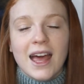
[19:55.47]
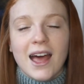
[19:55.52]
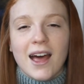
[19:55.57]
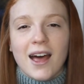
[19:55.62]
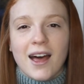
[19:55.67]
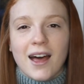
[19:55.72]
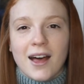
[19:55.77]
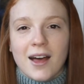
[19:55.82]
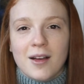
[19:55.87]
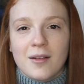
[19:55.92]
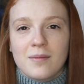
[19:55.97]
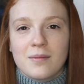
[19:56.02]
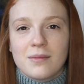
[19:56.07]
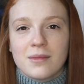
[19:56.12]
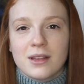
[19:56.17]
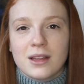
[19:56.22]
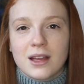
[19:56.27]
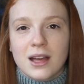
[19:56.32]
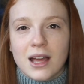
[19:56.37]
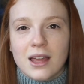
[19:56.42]
I
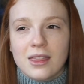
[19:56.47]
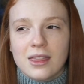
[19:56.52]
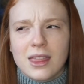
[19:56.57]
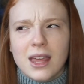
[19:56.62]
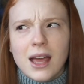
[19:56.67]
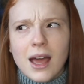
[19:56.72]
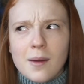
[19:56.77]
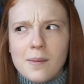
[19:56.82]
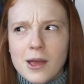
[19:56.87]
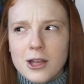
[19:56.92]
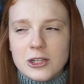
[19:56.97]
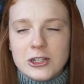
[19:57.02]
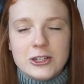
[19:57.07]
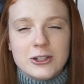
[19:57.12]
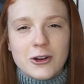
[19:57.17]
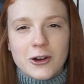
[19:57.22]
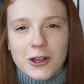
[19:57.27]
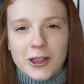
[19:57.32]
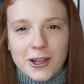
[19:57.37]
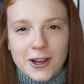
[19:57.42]
think I
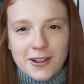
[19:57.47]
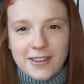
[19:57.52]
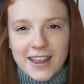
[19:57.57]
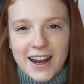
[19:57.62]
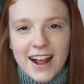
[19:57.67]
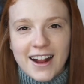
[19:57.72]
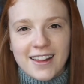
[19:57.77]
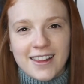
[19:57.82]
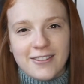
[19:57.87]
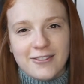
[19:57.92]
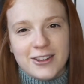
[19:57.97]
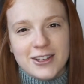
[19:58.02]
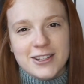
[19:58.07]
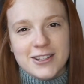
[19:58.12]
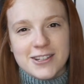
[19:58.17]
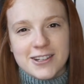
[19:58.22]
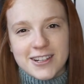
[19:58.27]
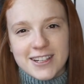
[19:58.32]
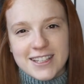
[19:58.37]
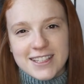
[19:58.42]
mentioned earlier that I live in
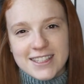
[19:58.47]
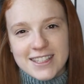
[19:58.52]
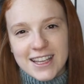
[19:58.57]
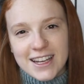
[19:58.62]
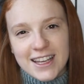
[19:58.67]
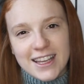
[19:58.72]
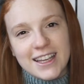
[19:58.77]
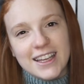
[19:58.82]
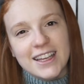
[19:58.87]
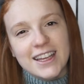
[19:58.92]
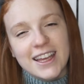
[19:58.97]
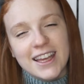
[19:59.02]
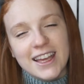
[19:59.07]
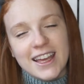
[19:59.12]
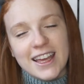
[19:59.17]
New York City